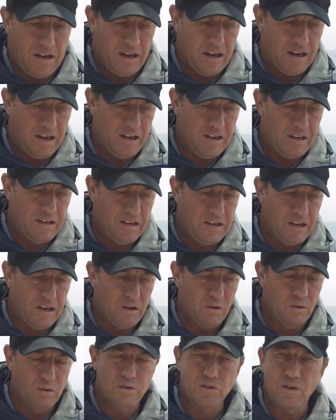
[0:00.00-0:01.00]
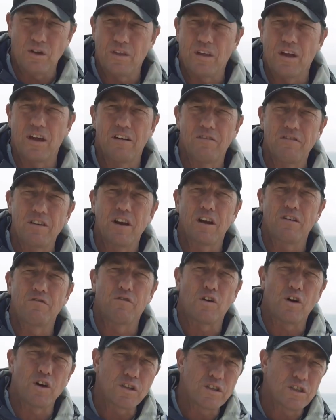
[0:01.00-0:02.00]
And also they have an
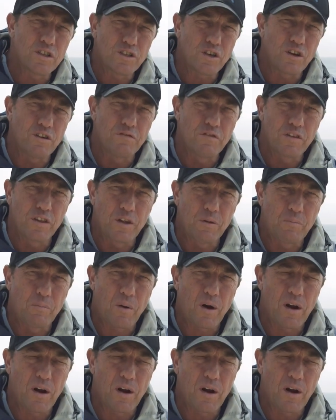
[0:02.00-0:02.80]
advantage over the